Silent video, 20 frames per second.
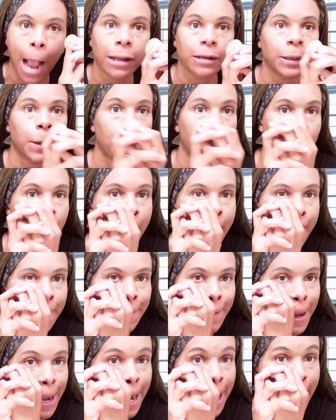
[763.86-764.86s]
the way I'm
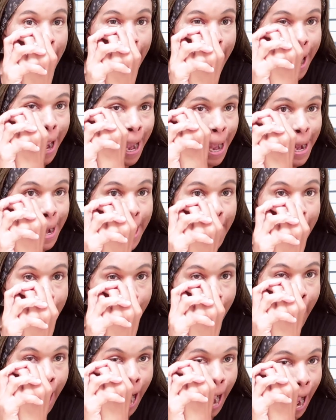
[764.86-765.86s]
getting nice
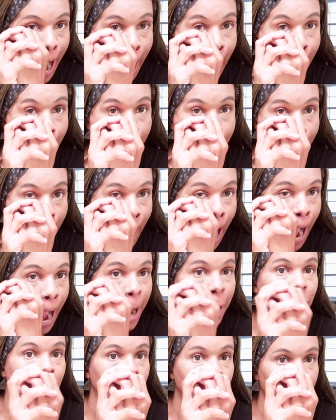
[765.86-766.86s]

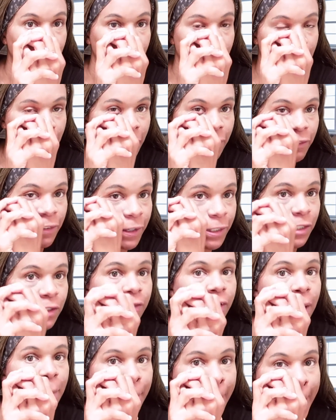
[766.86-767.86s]
clean coverage
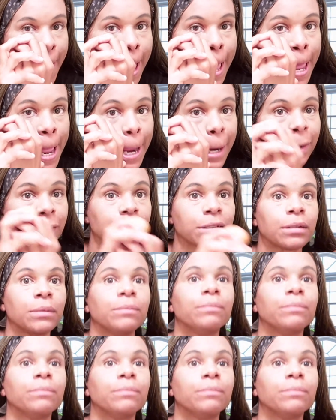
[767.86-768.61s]
around my eyes.